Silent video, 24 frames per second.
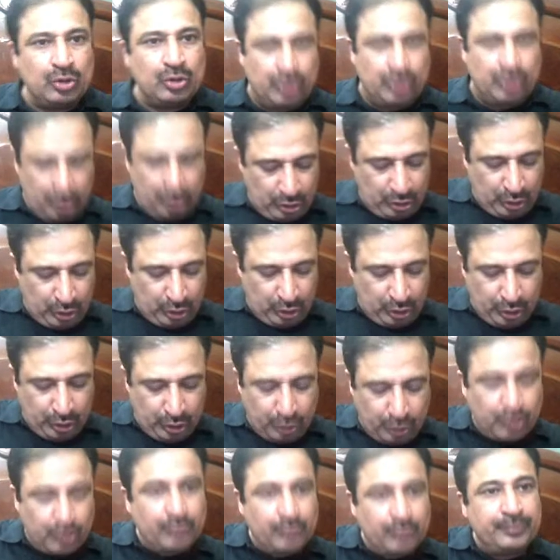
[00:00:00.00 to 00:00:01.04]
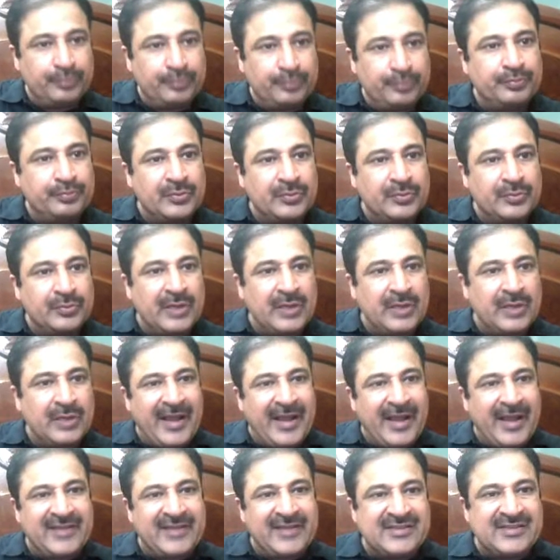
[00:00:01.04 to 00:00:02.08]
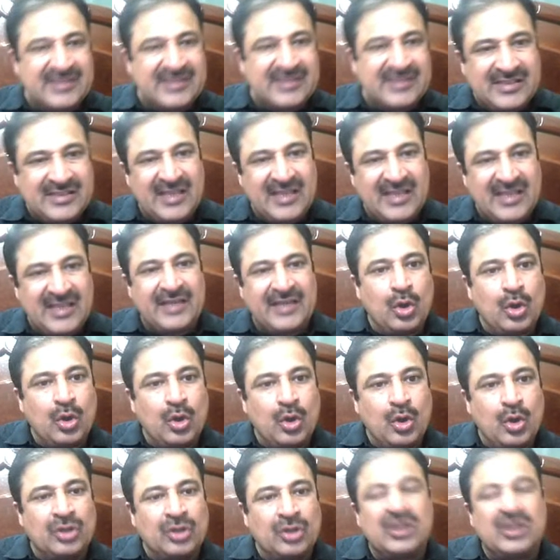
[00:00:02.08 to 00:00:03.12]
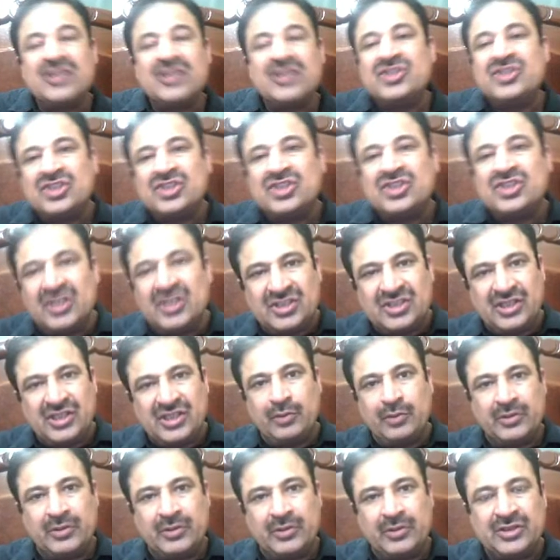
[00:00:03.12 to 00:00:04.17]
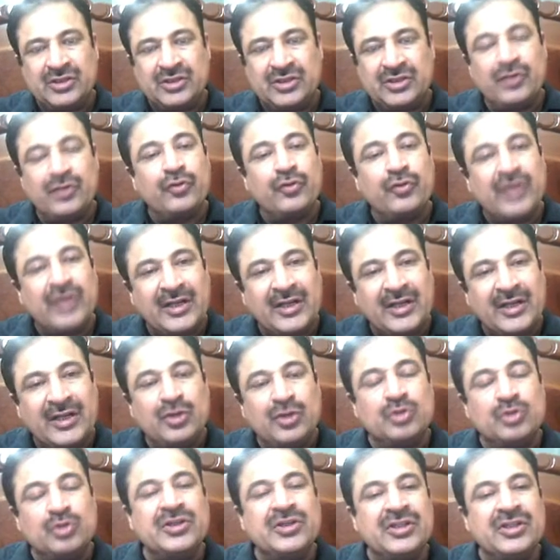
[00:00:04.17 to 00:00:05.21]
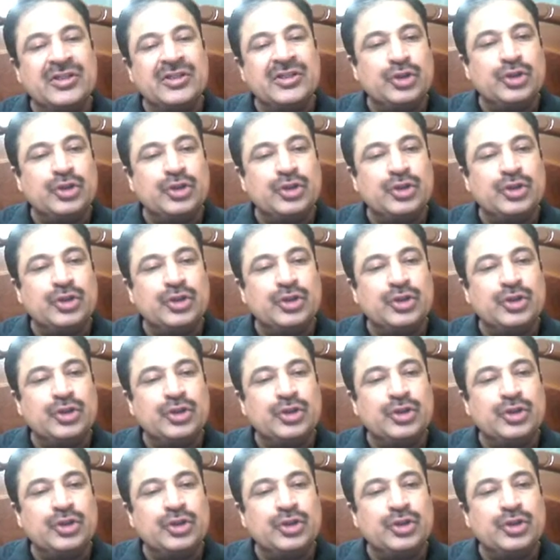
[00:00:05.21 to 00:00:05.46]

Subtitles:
to YouTube and see the search keywords that are used in